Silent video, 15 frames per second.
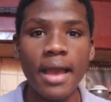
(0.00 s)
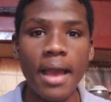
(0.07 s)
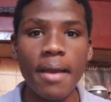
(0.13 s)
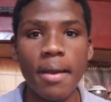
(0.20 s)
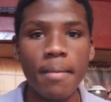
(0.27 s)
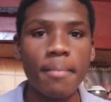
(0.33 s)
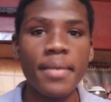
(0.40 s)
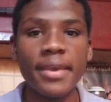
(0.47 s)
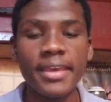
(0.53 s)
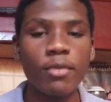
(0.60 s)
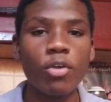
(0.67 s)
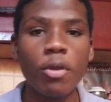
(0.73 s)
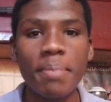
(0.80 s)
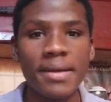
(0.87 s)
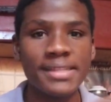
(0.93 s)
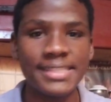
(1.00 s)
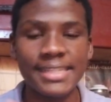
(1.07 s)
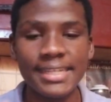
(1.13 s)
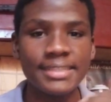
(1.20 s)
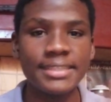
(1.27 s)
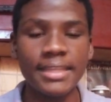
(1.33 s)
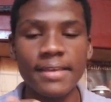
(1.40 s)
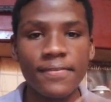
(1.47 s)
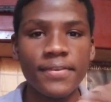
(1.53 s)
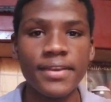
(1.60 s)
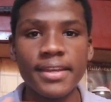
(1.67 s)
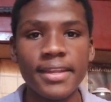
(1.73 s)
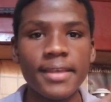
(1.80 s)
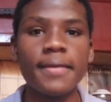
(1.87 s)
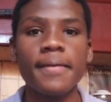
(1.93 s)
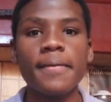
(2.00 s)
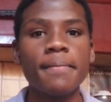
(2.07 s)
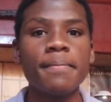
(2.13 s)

I'm making 1% every day,